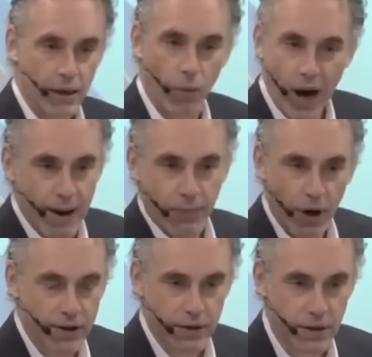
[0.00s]
Why
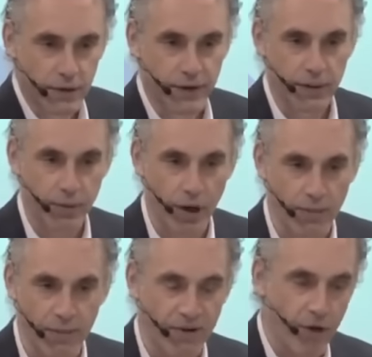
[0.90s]
bother solving a
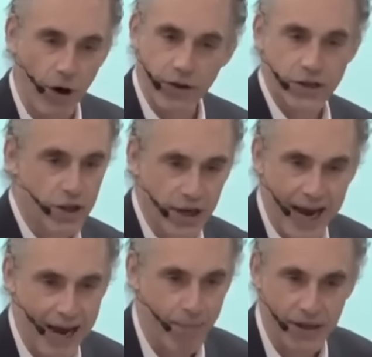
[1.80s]
problem if all that's going to
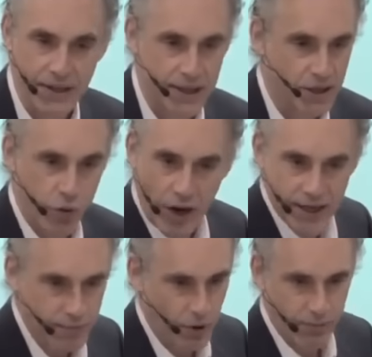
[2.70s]
happen is that
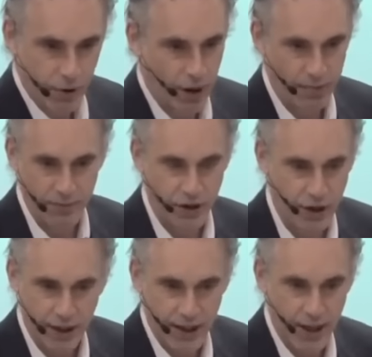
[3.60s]
20 more problems are
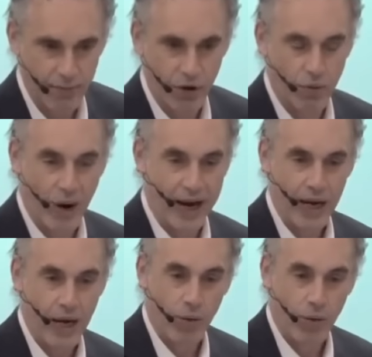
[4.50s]
going to come your way?